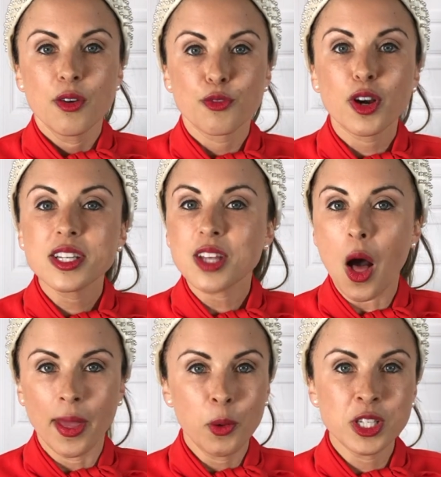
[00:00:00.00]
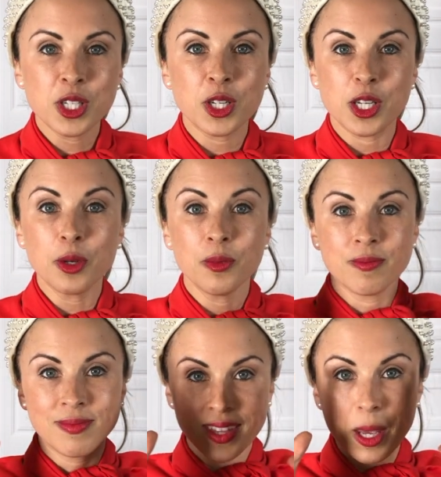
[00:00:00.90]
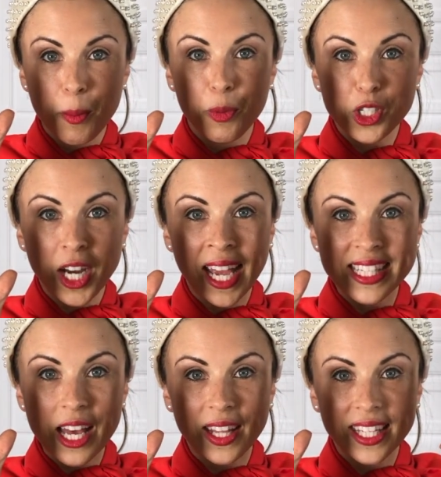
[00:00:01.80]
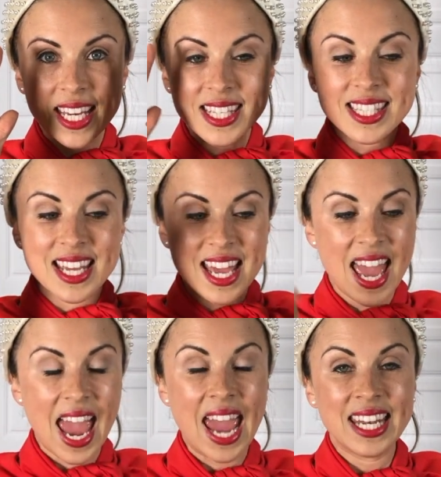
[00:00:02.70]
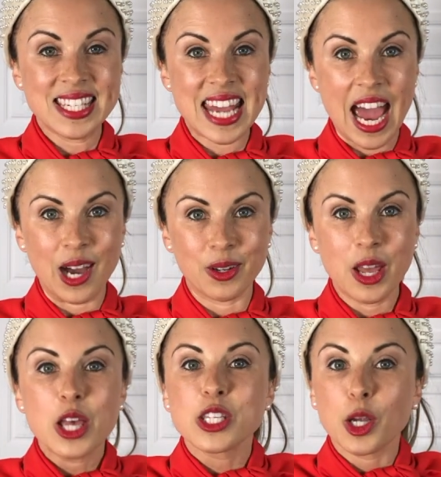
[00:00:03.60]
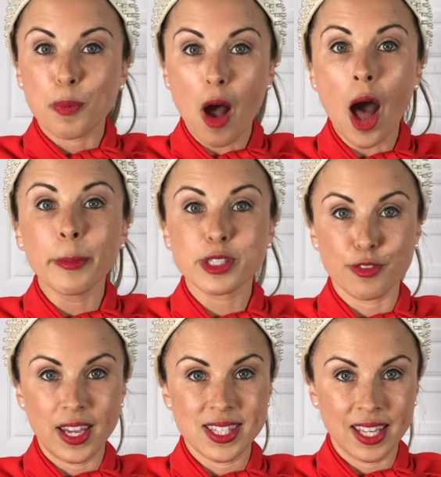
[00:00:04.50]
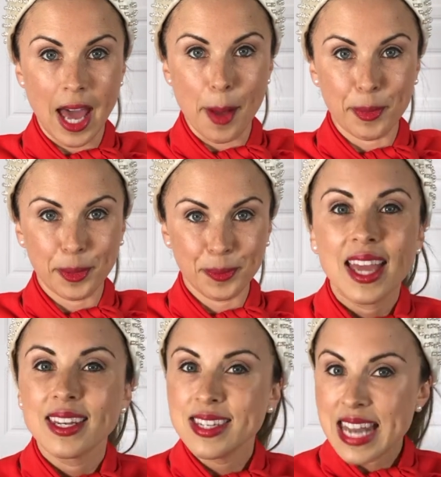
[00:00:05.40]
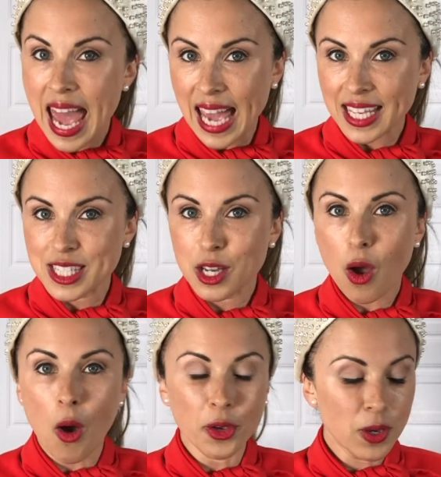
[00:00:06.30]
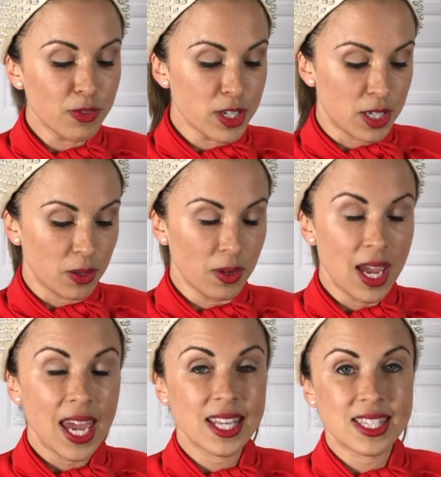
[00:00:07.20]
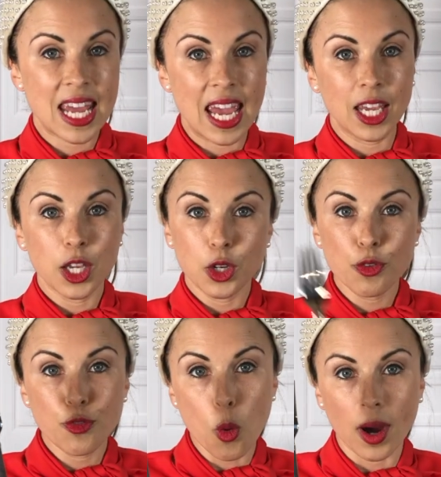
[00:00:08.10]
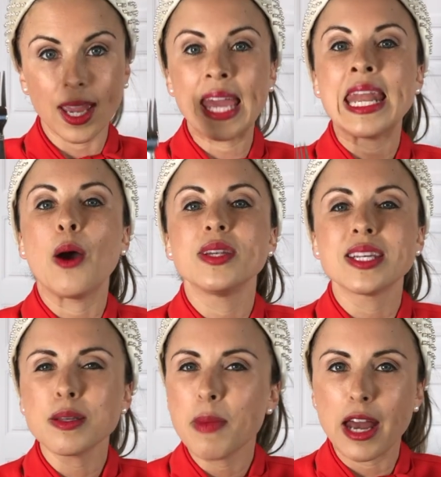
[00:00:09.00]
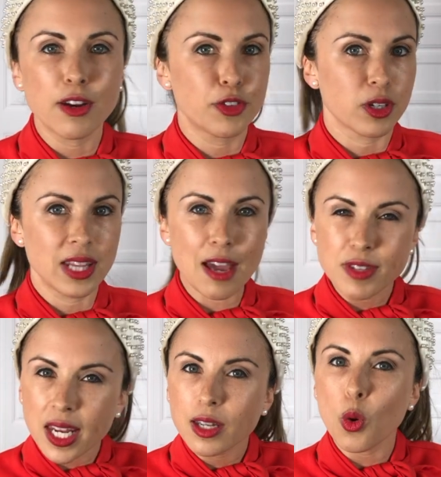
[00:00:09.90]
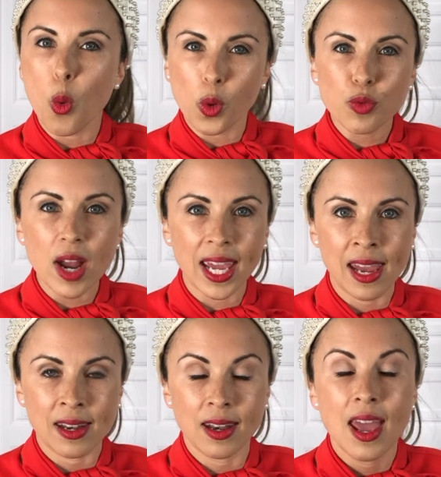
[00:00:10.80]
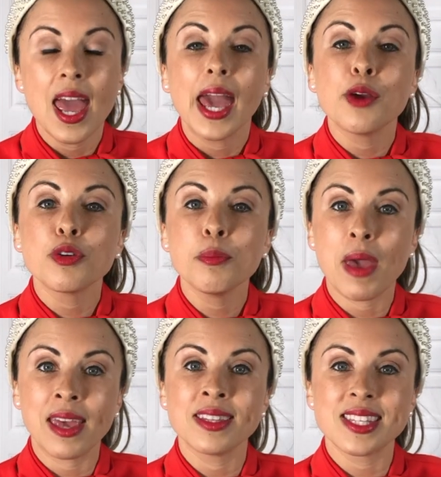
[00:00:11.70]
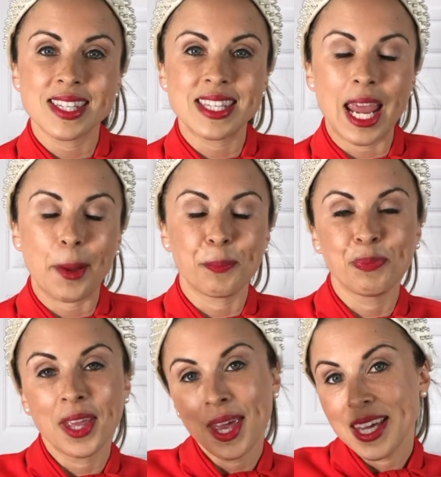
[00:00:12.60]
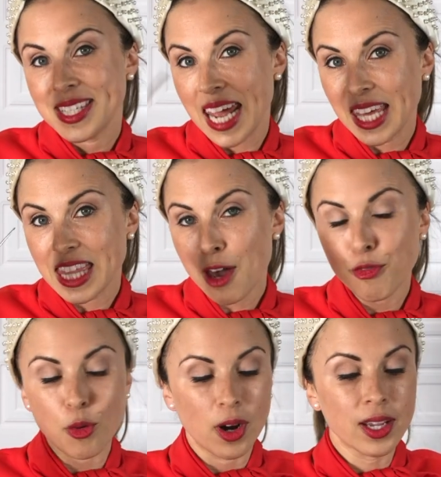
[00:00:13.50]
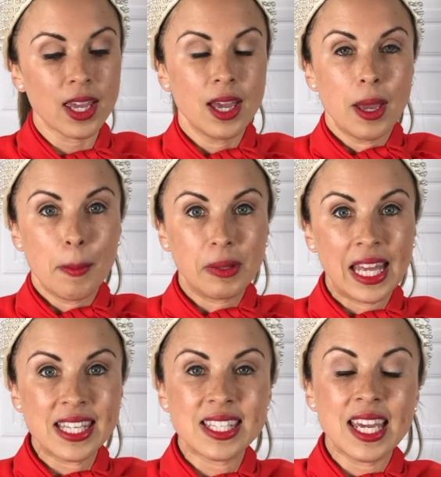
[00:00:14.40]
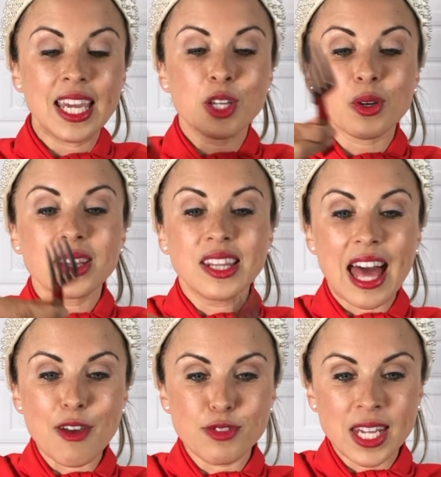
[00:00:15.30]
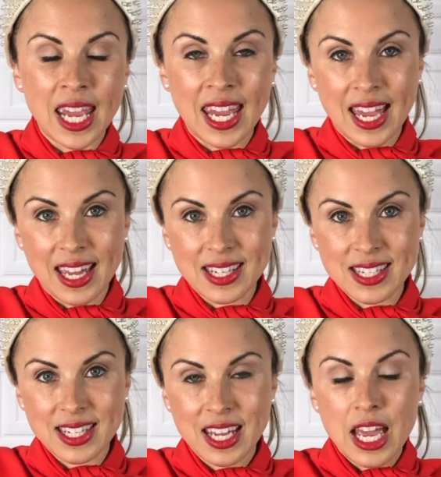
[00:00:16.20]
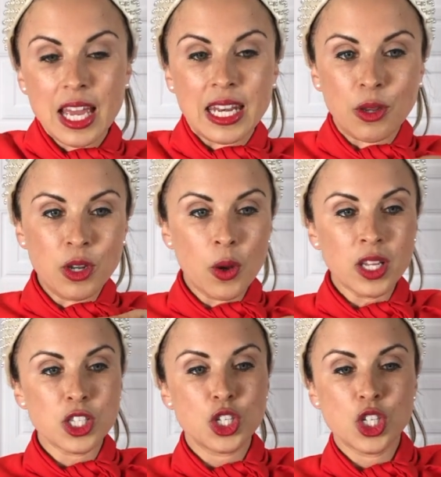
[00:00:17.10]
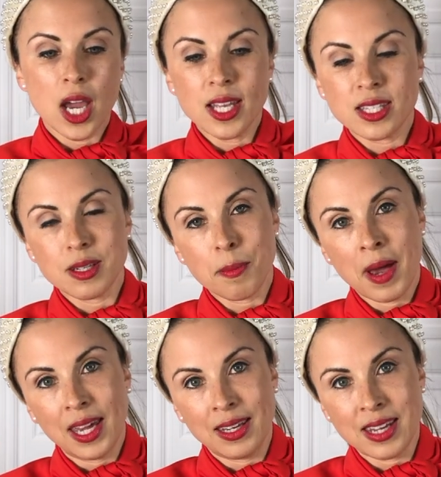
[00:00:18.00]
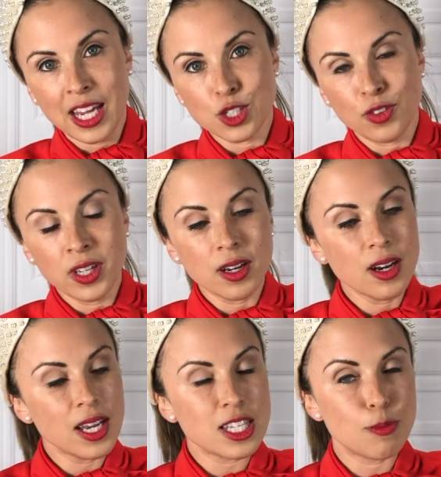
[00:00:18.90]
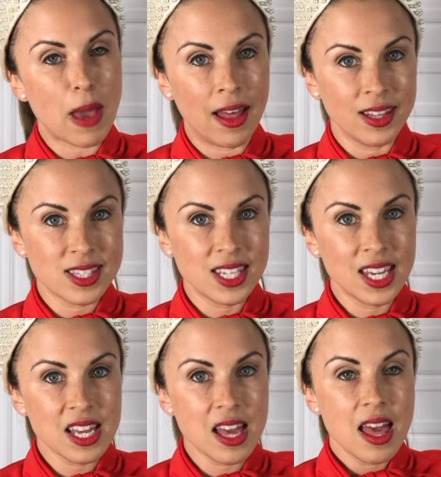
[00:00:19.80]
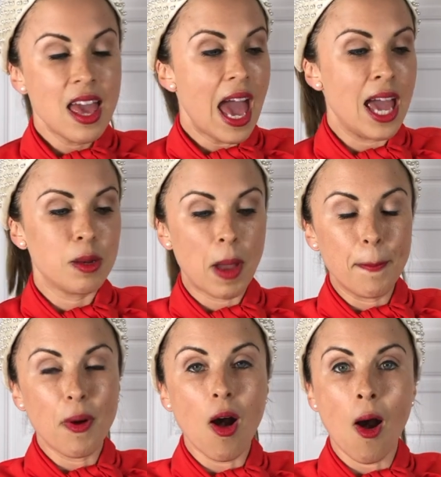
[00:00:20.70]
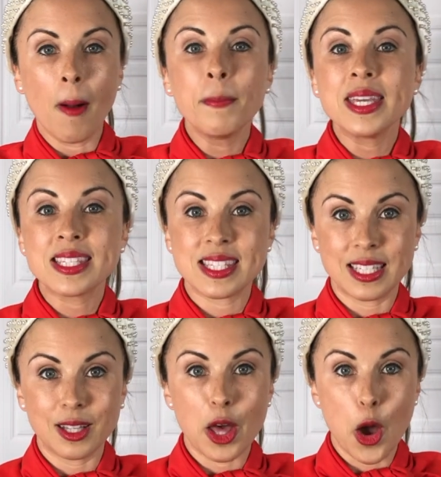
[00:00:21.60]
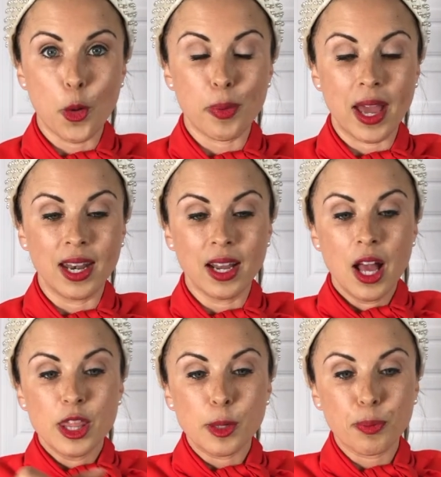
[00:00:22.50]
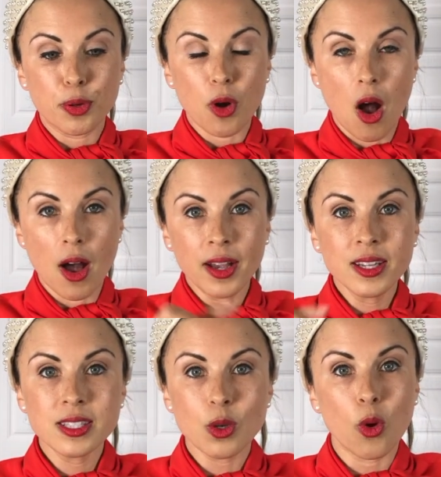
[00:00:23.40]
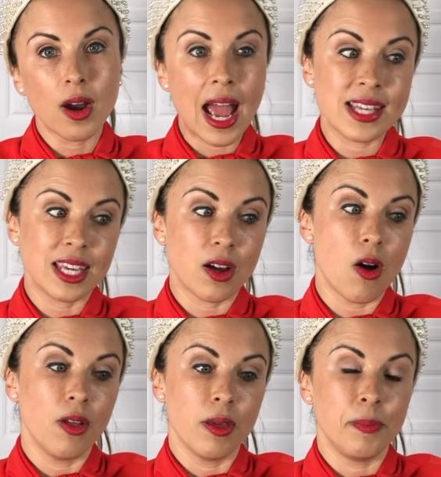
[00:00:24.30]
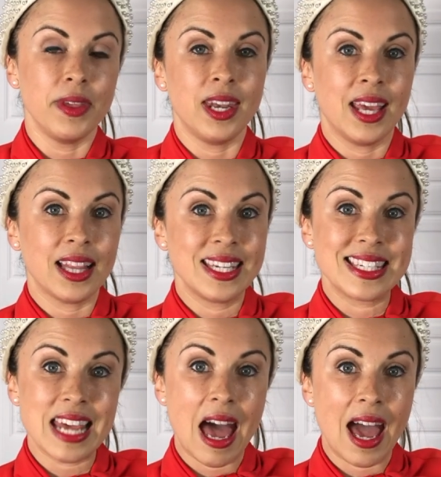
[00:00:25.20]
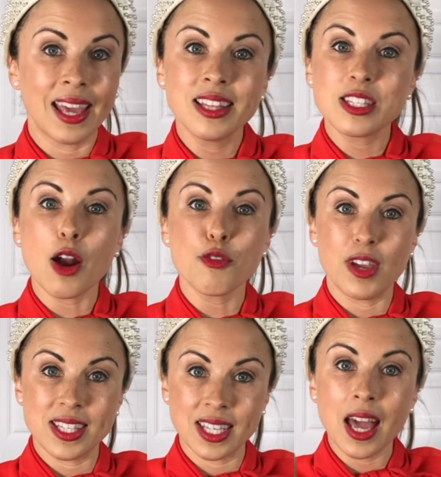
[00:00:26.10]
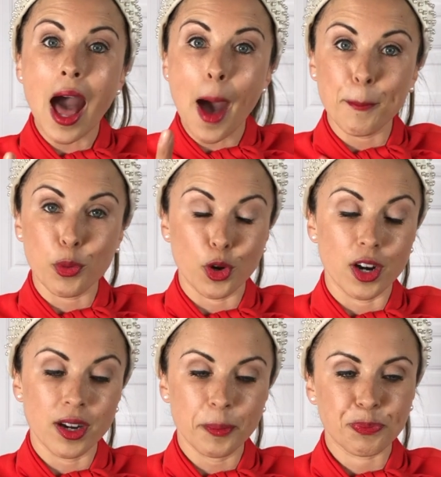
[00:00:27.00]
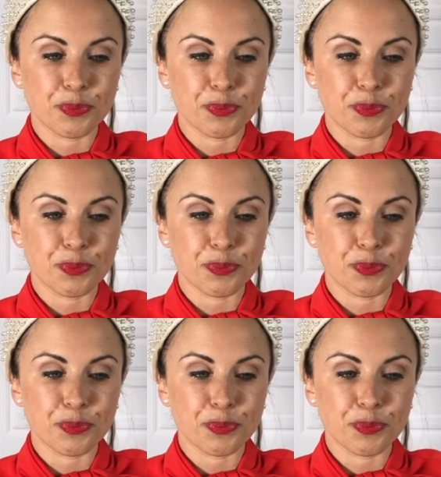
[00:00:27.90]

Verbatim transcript: First, all I want you to do, put your hands out like this and down so that your palms are facing up. Next, all you have to do is take your fork, and now it doesn't matter if you're left-handed or right-handed, it remains the same. Take that fork, place it in your left hand. Now notice just my index finger is balancing and my palm is still open. The prongs, or as they call them in England, tines, are facing upward.